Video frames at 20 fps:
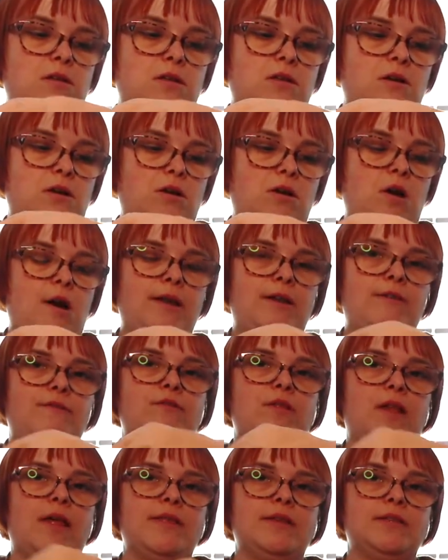I kind of
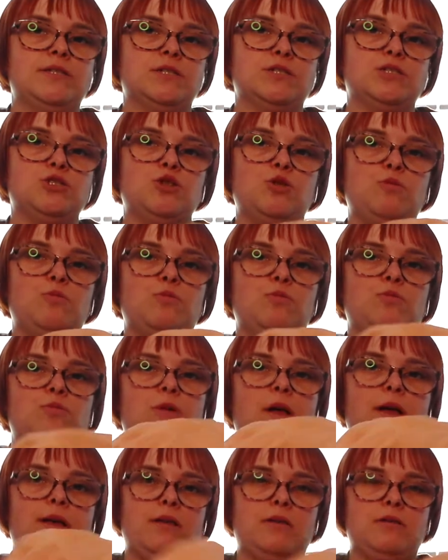feel like these are
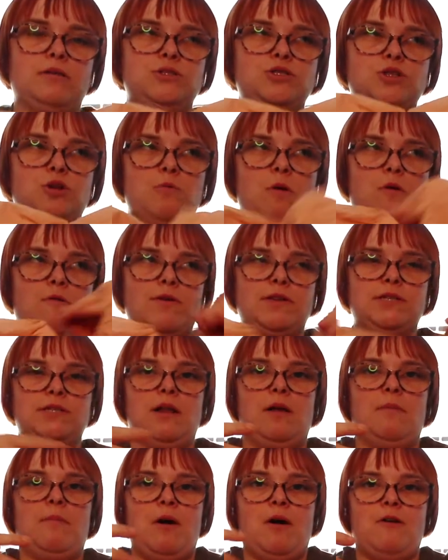like sumo
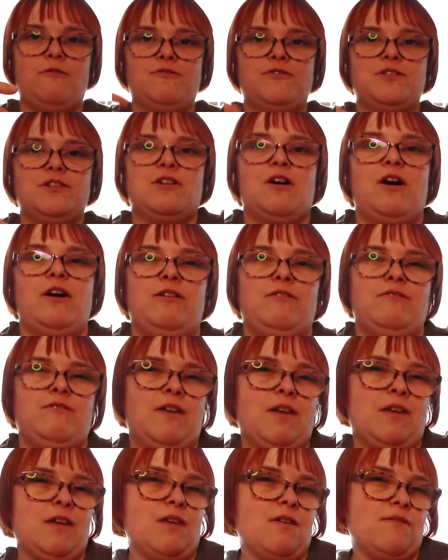wrestler puffed kind of
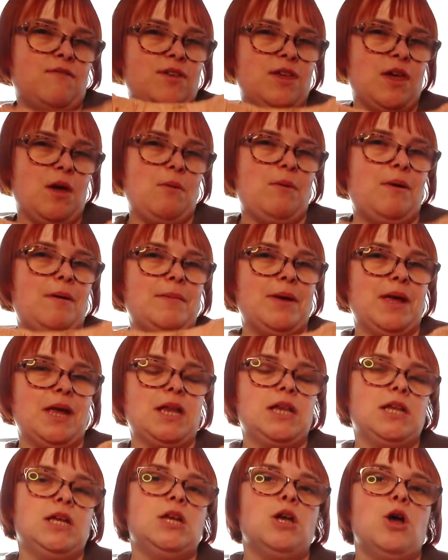thing, if you get what I mean.